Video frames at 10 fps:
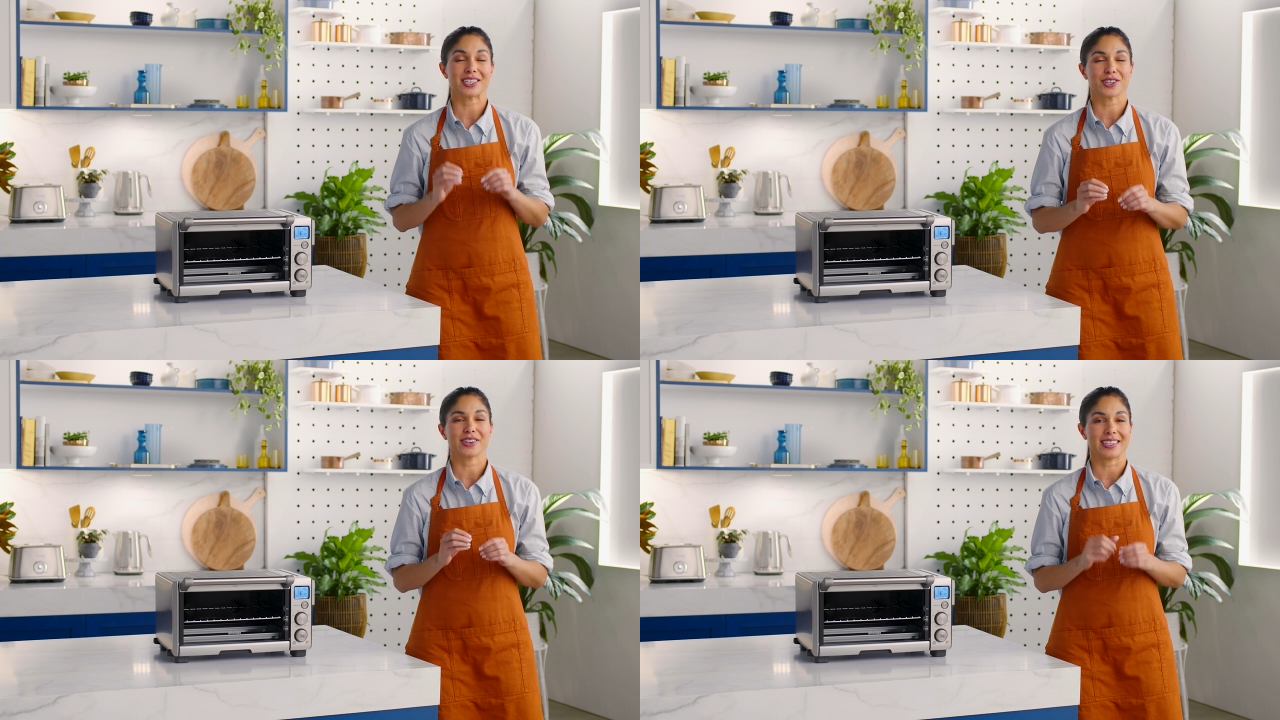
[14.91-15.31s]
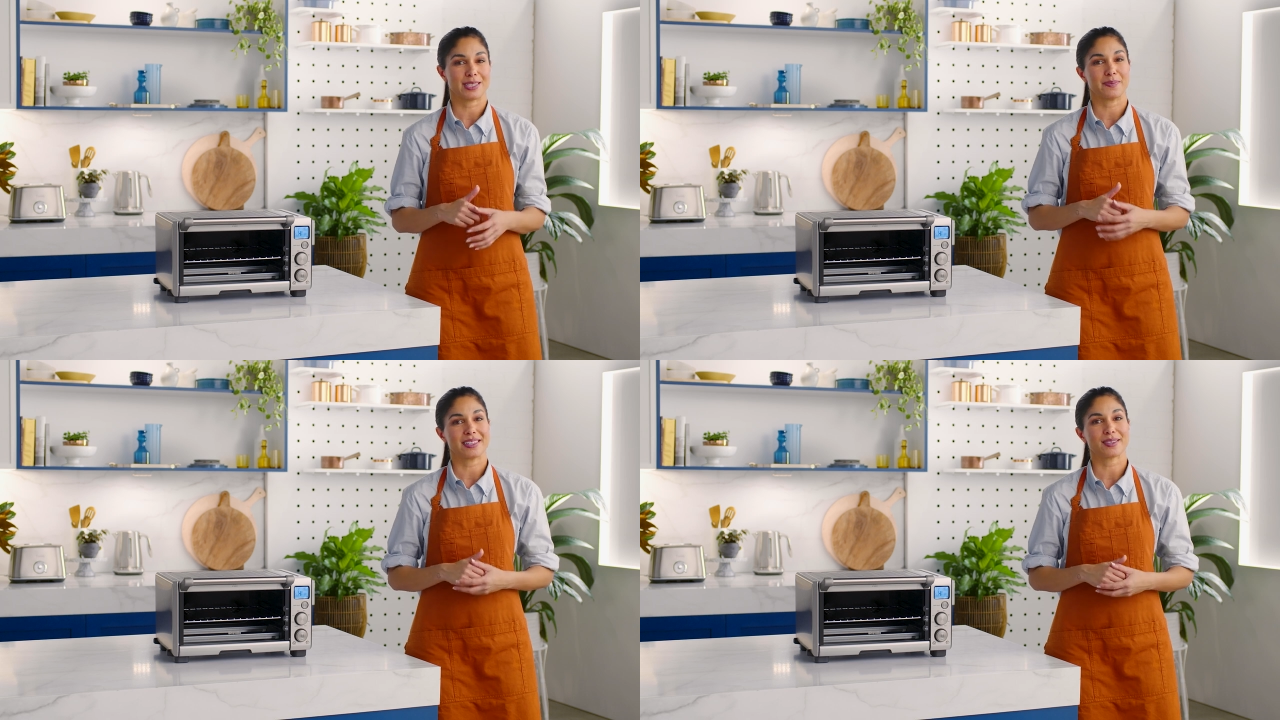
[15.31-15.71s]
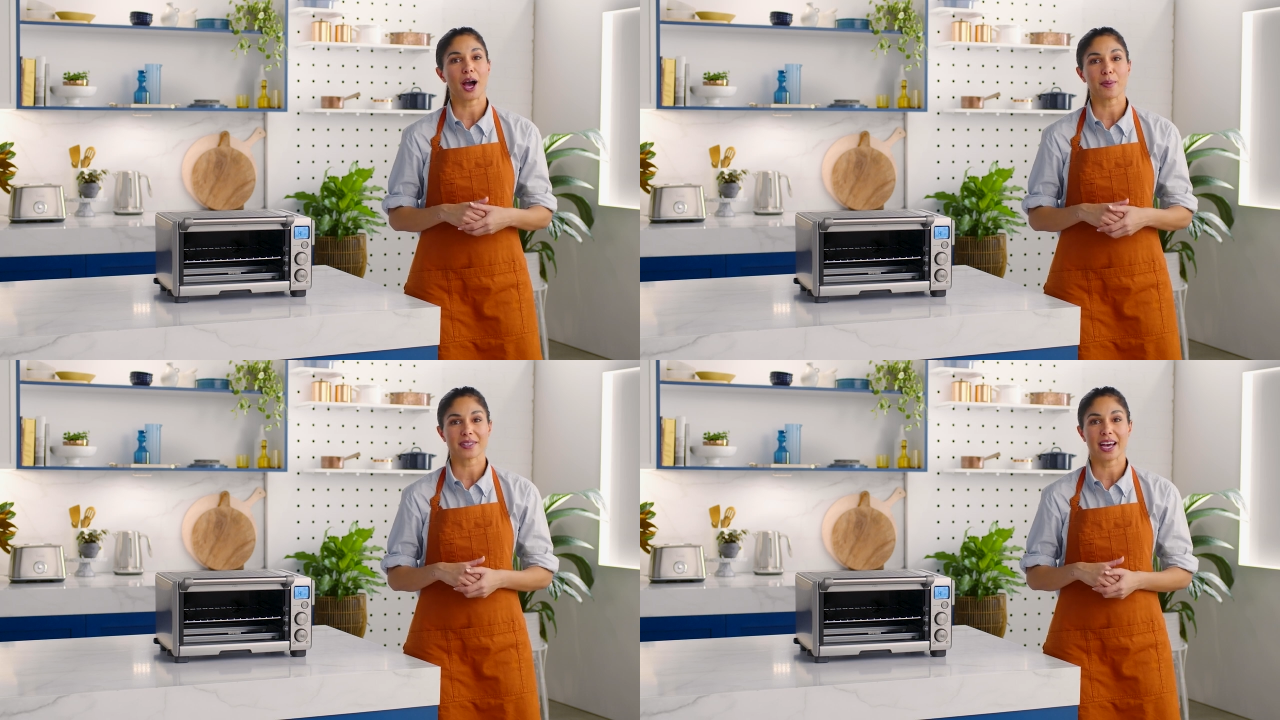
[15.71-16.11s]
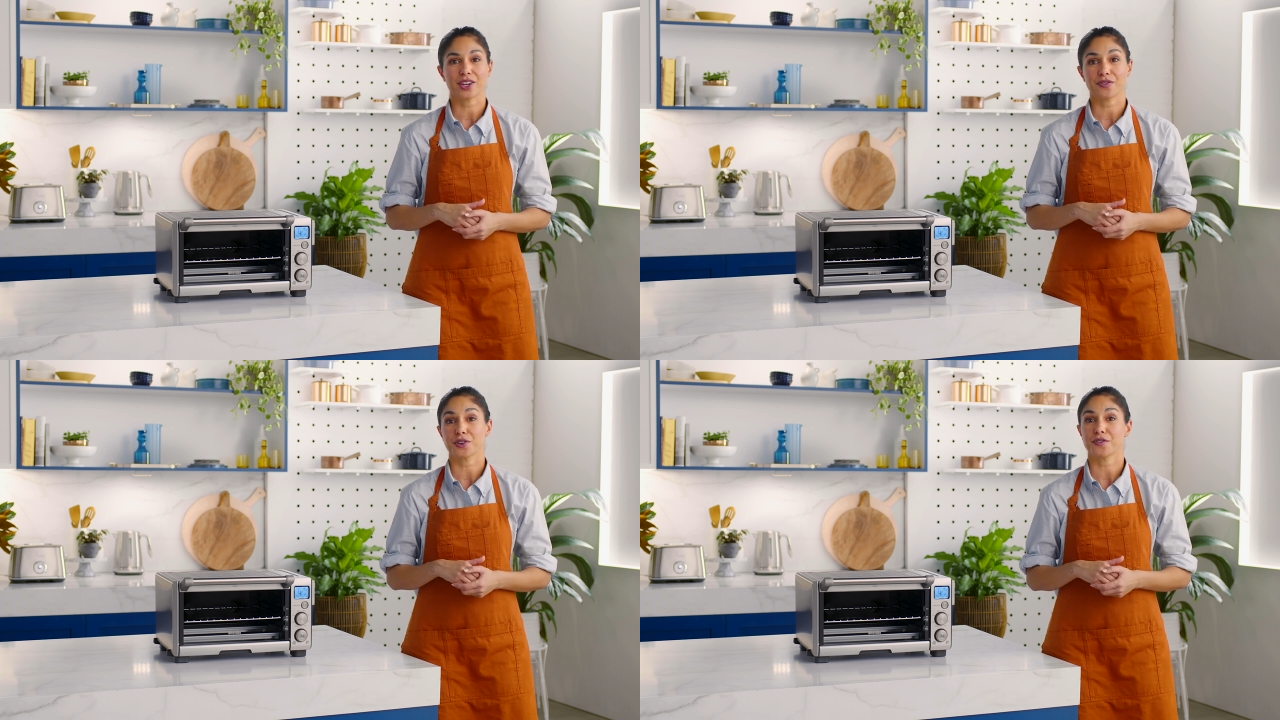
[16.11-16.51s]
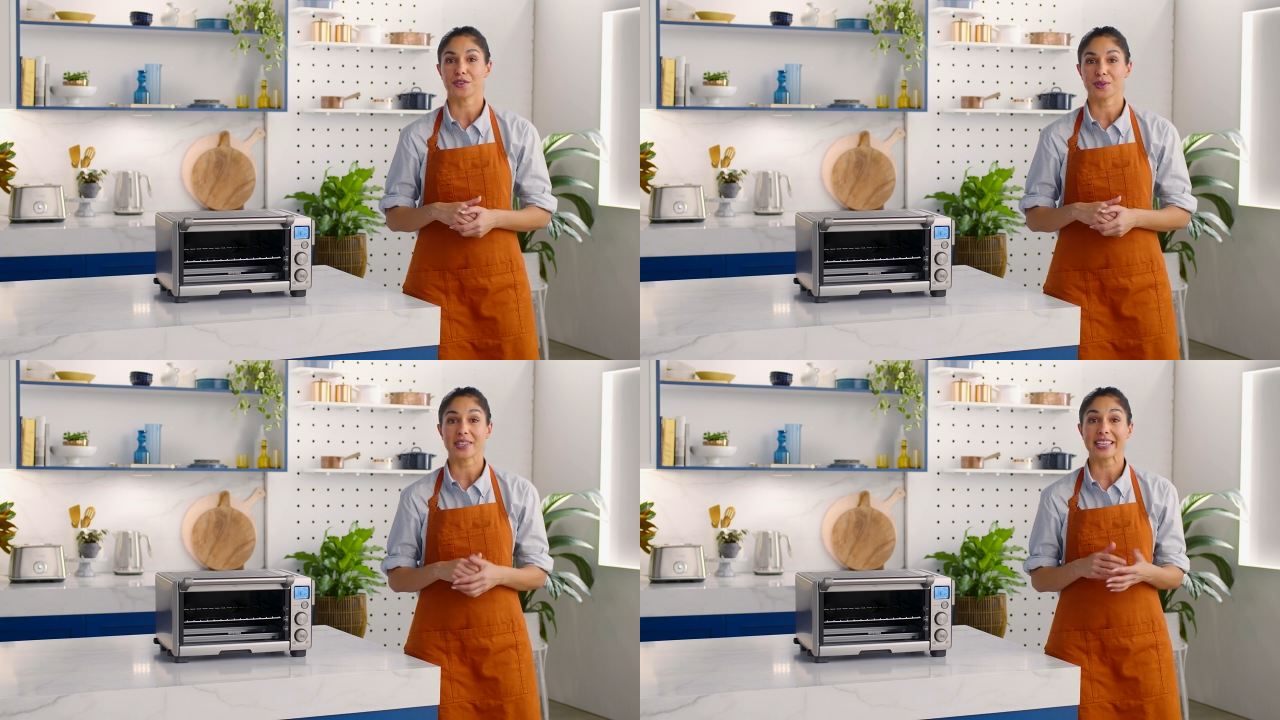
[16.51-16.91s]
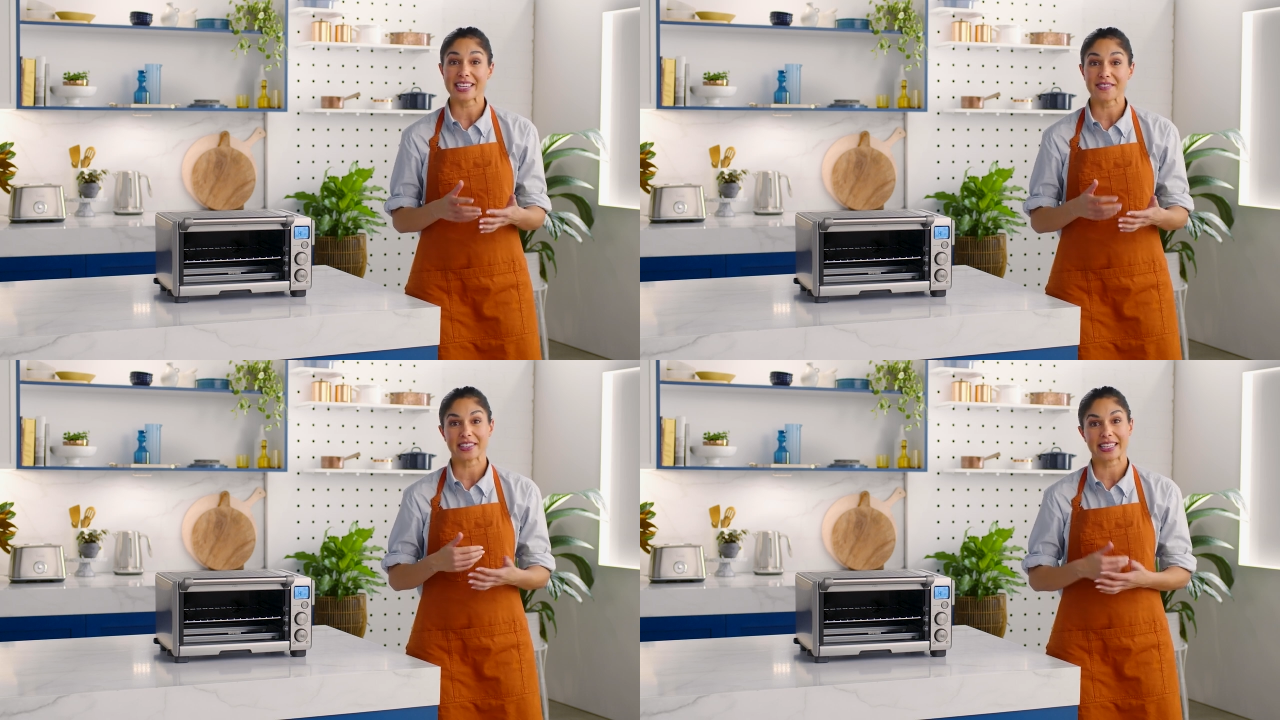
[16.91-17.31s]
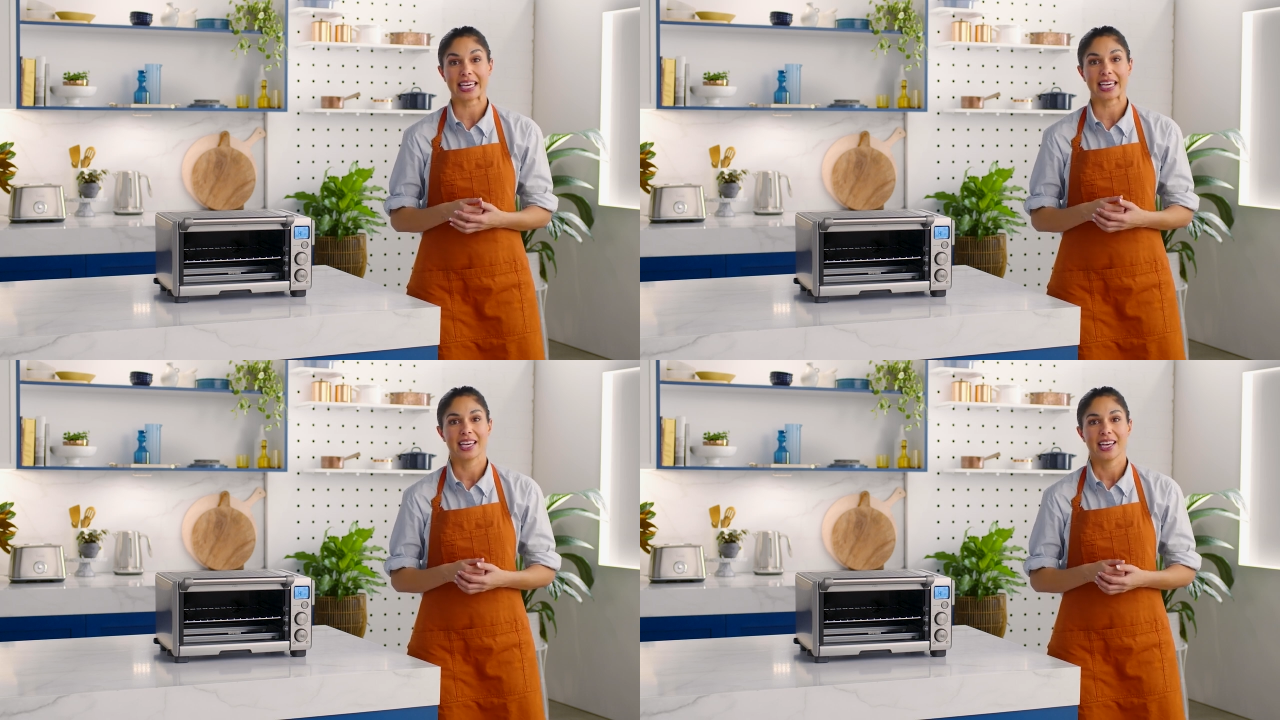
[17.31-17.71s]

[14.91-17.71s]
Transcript: and crisp the top side of your food evenly,